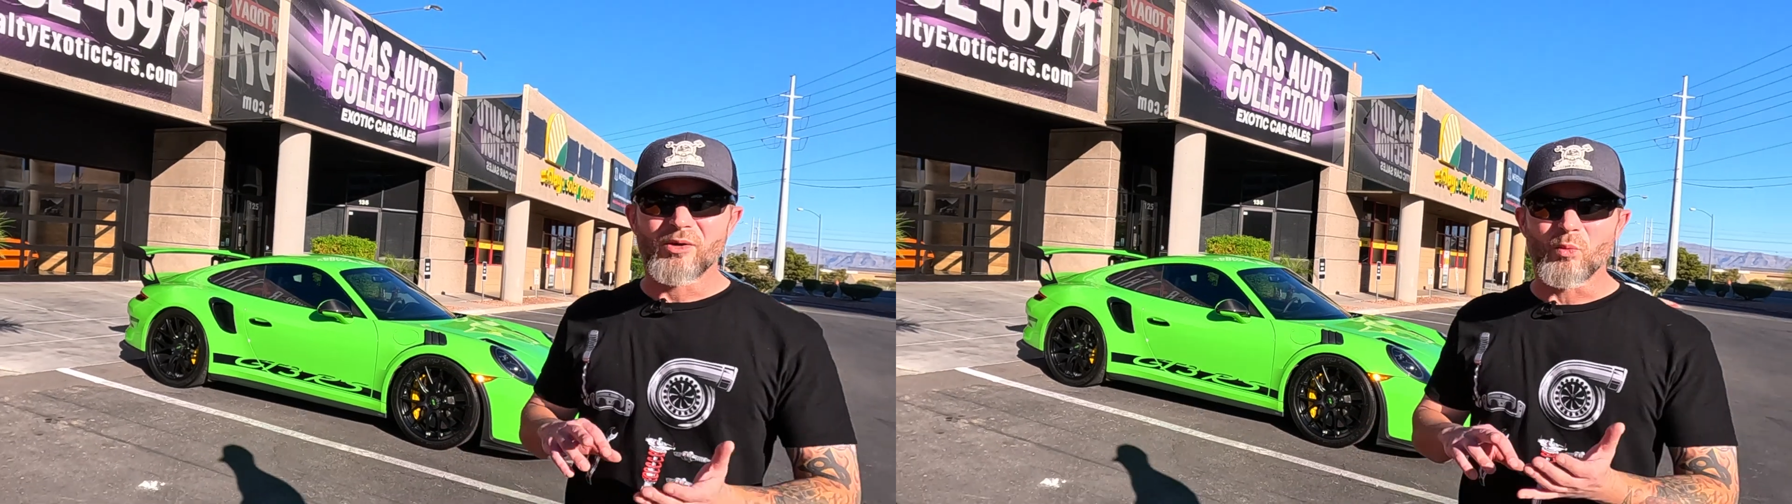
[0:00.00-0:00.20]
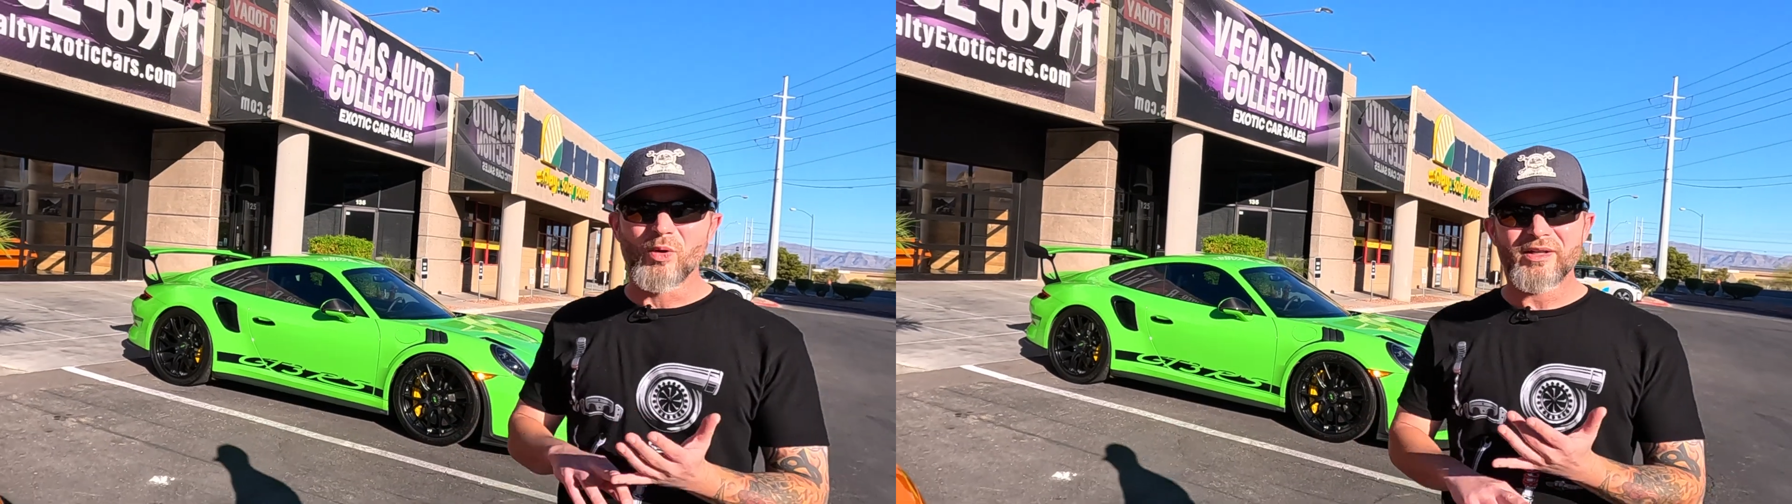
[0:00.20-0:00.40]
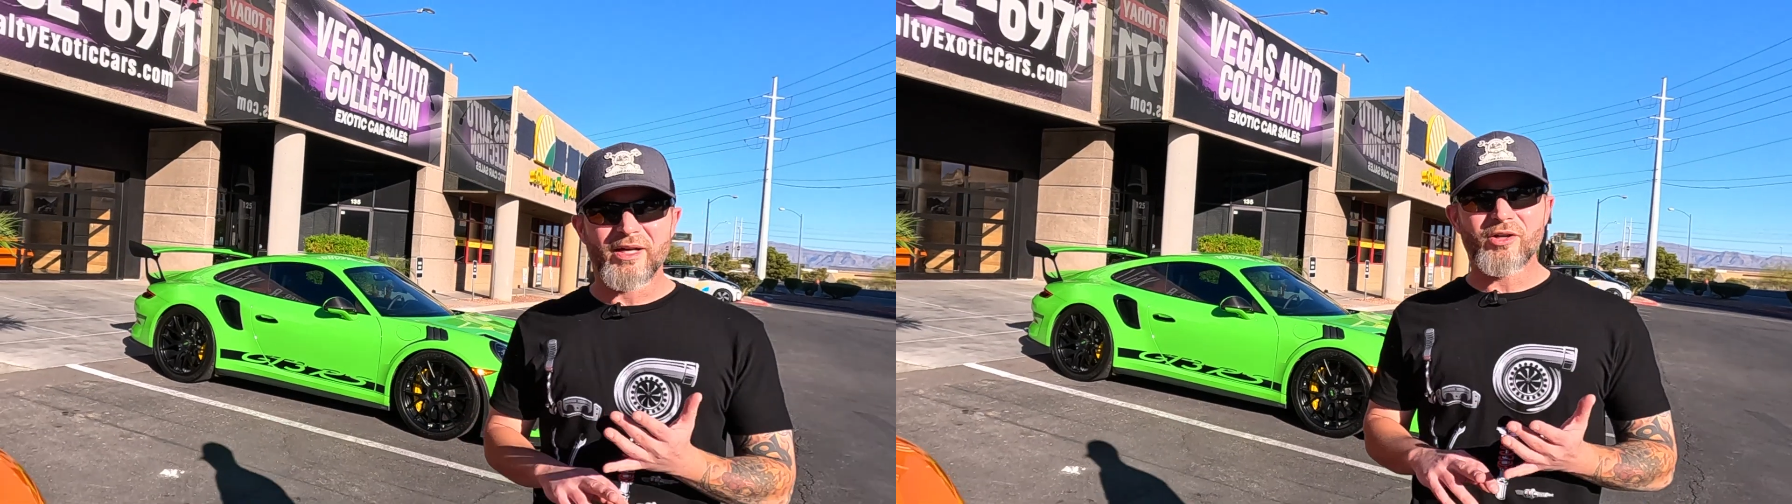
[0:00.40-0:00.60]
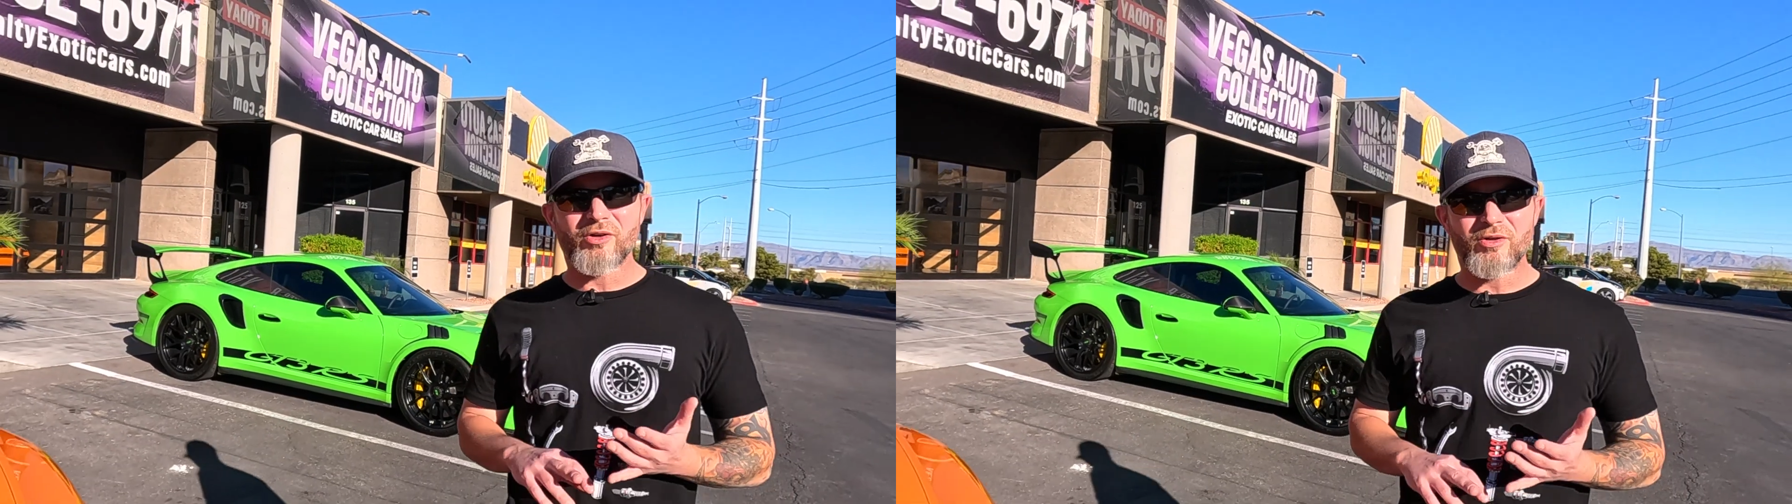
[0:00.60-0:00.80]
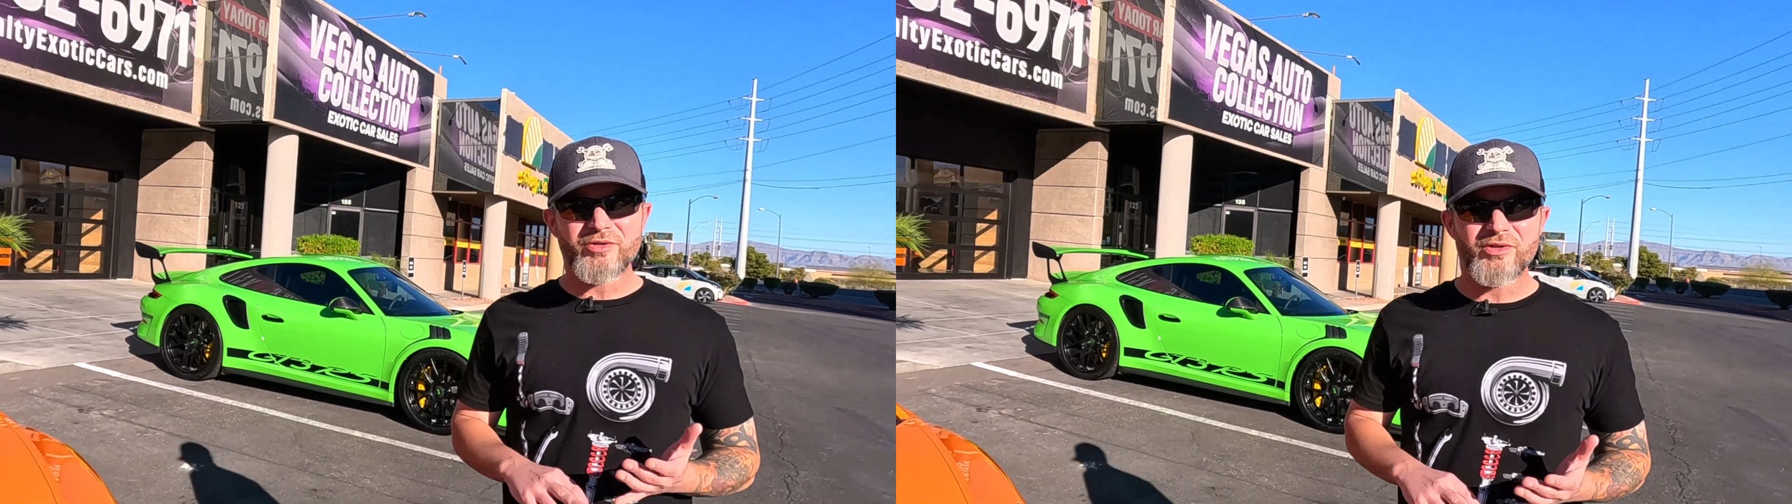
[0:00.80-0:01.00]
like what kind of
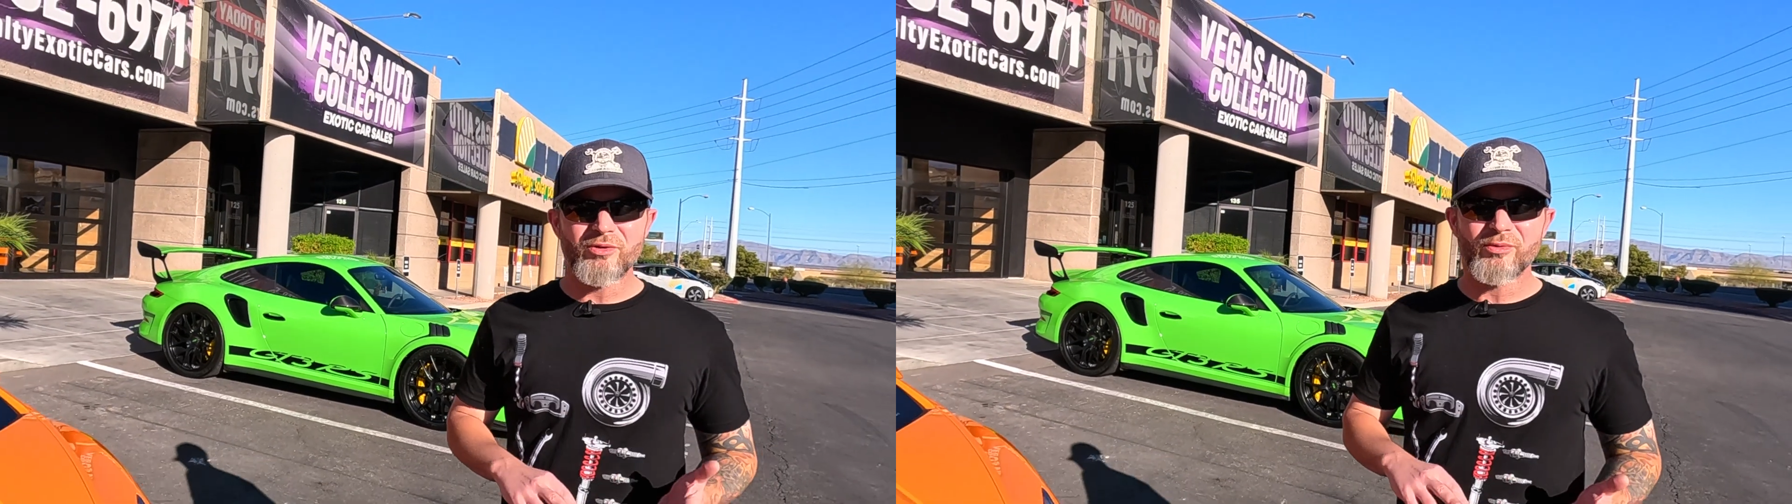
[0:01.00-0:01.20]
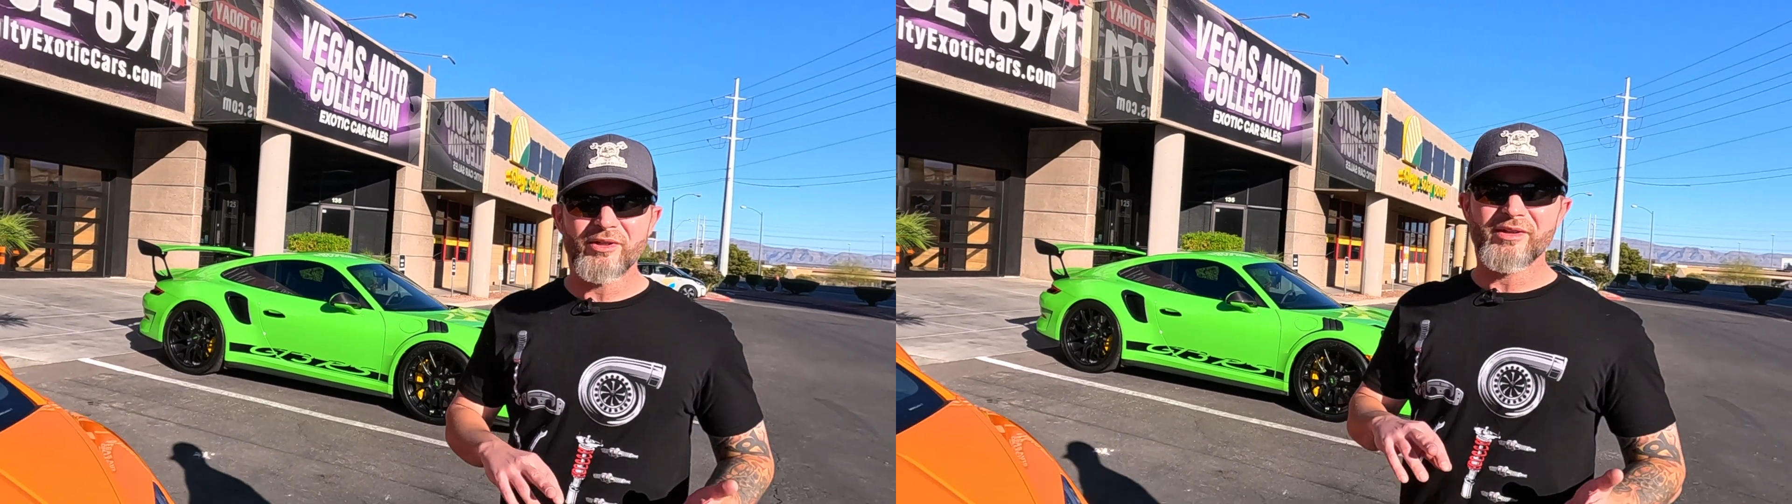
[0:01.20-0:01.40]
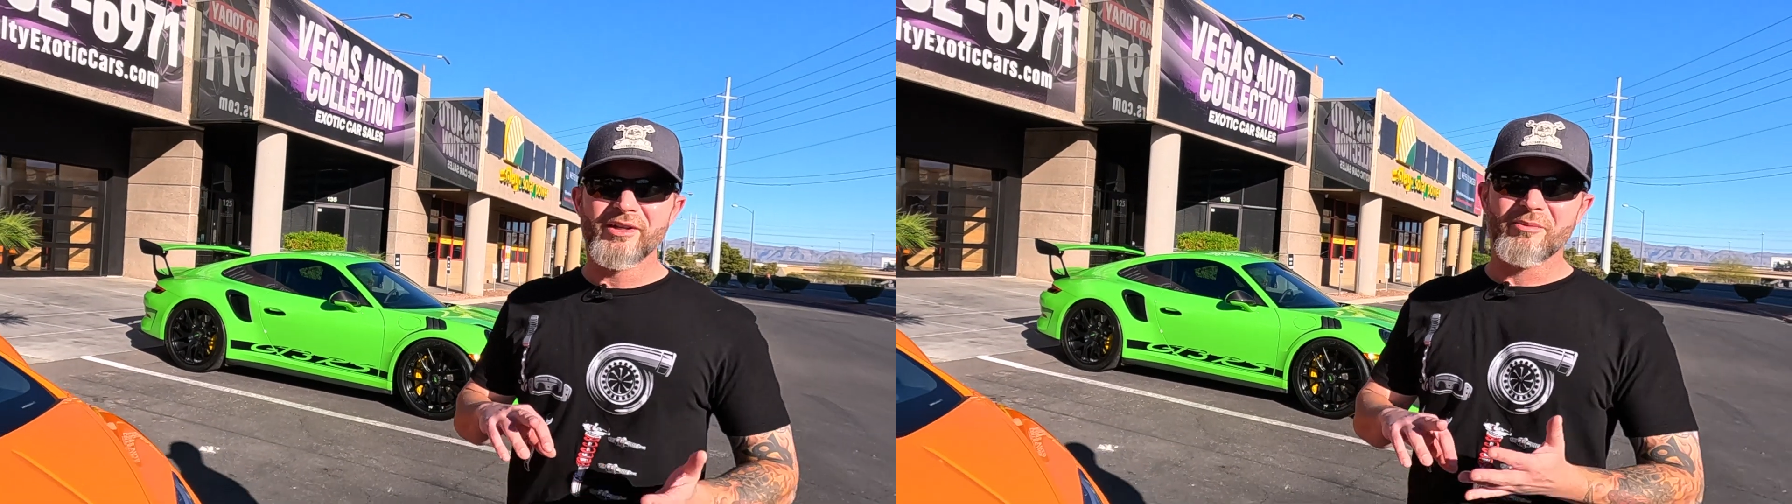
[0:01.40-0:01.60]
cars can you rent,